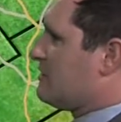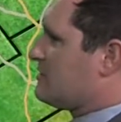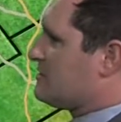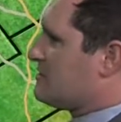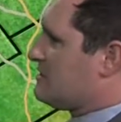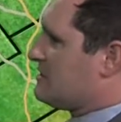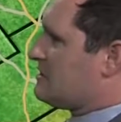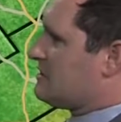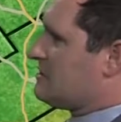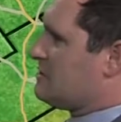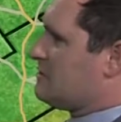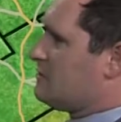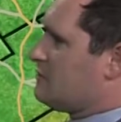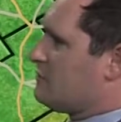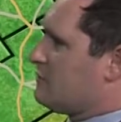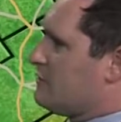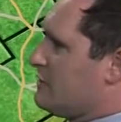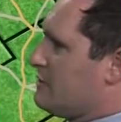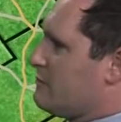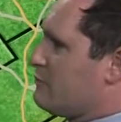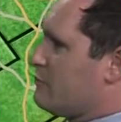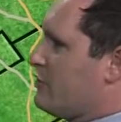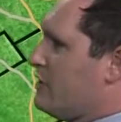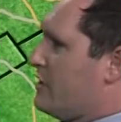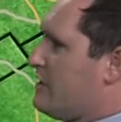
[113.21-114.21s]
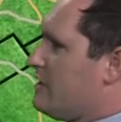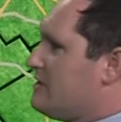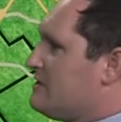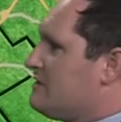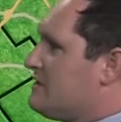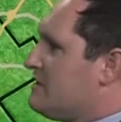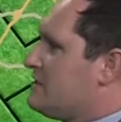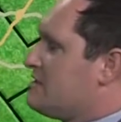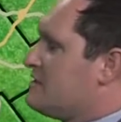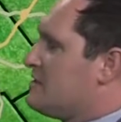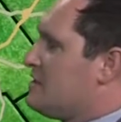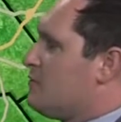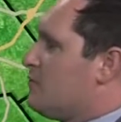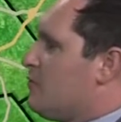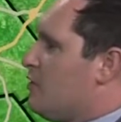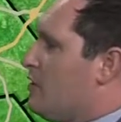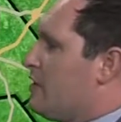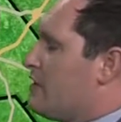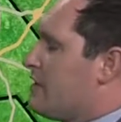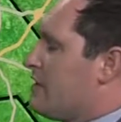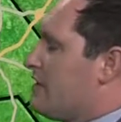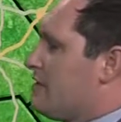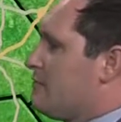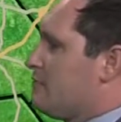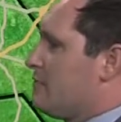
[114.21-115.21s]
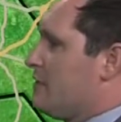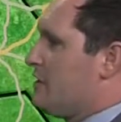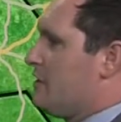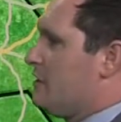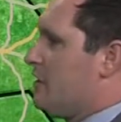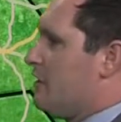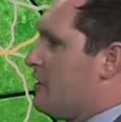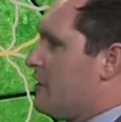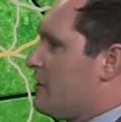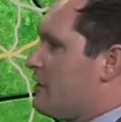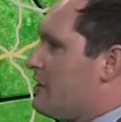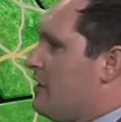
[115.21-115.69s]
63 in Brady, 61 in Menard.